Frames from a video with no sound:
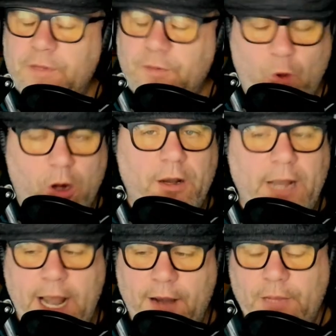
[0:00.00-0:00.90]
work in an
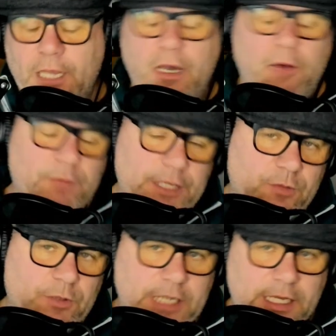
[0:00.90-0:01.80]
area and like, oh,
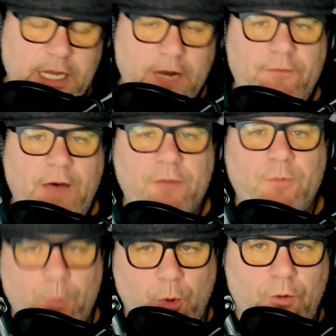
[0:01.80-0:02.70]
this wasn't identified,
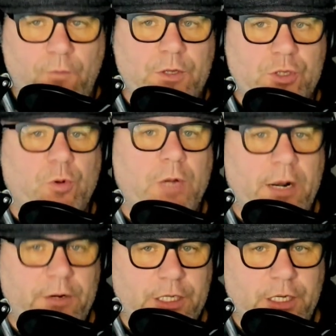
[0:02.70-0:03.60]
remove the stored
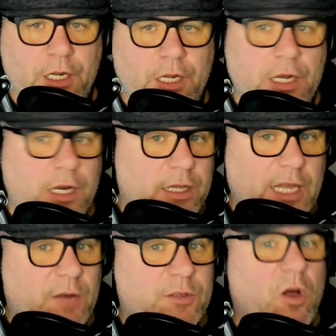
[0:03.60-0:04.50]
energy.
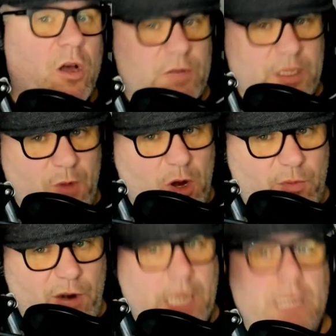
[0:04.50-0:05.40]
Like I was talking with the motor
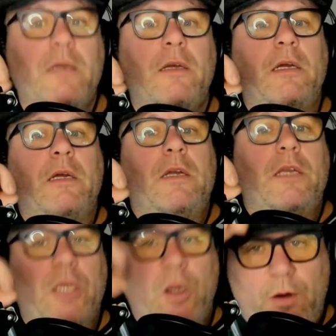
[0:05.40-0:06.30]
brake.
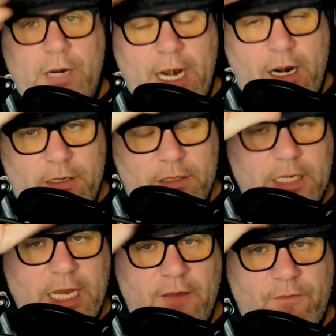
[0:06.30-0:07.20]
You go in there,
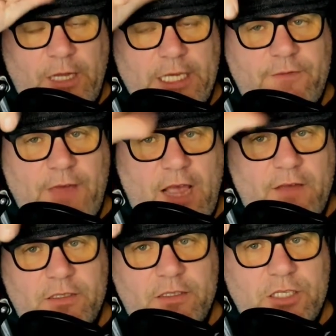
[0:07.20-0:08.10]
they have release
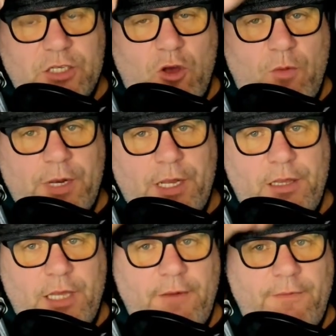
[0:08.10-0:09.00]
valves. Just open it,
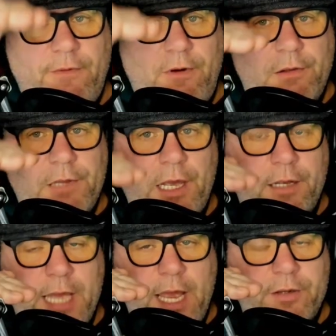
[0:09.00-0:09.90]
let it fall
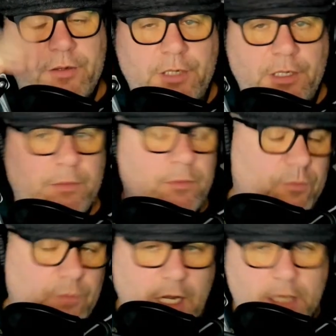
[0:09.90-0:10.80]
down naturally.
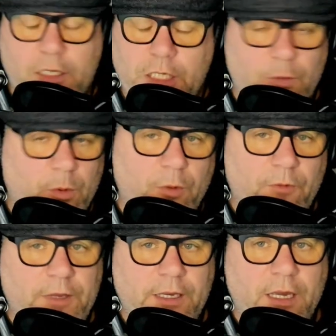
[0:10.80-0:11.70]
You
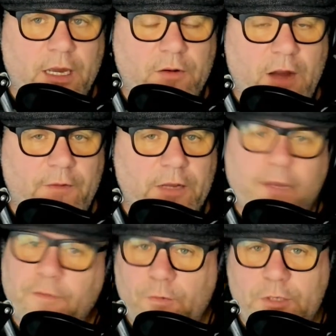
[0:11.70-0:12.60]
remove the gravity
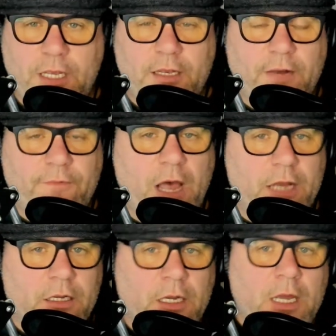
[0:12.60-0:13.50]
if it wasn't
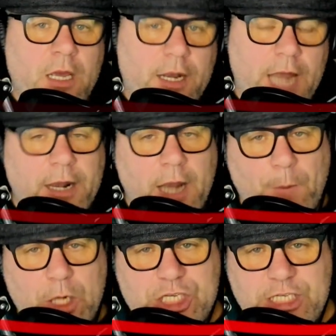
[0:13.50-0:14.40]
identified. Now,
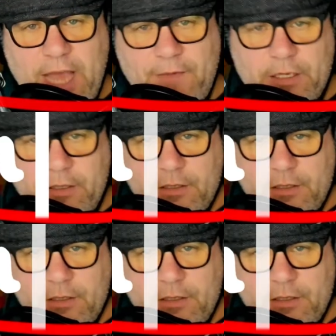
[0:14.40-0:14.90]
number 7.